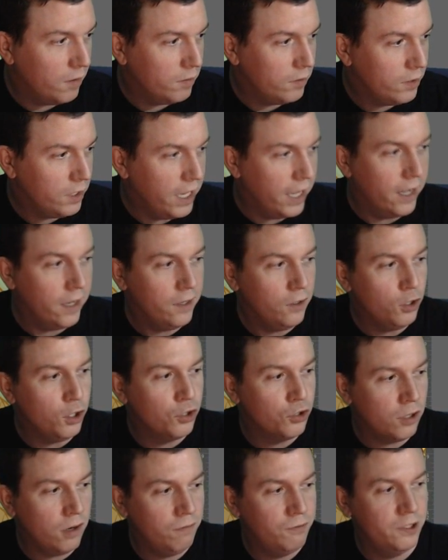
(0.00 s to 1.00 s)
Yeah, you can
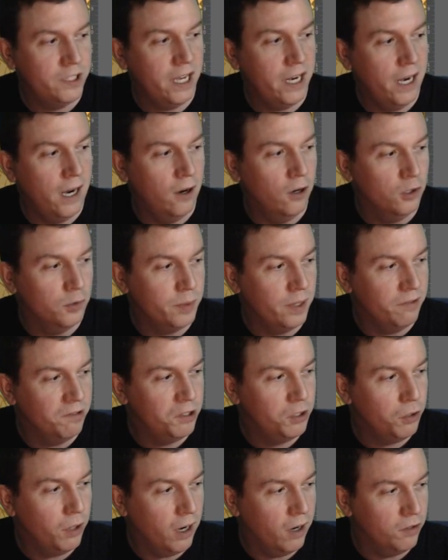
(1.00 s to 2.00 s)
draw for 10 hours, but every
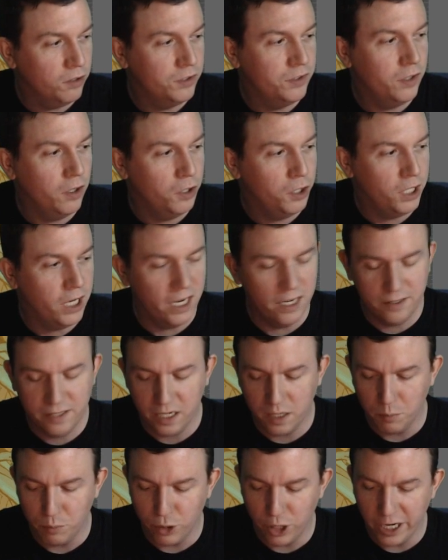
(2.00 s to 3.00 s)
2 hours, so you got to take
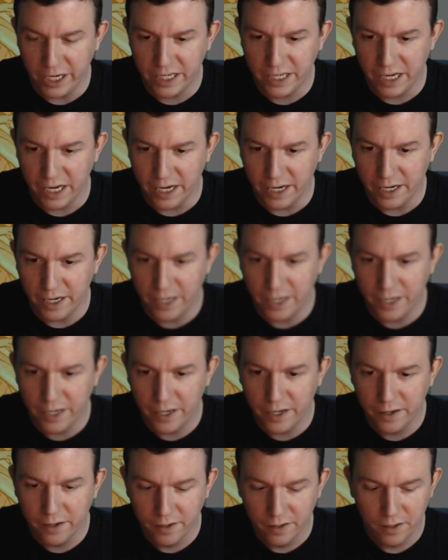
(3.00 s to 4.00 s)
a break. Yeah.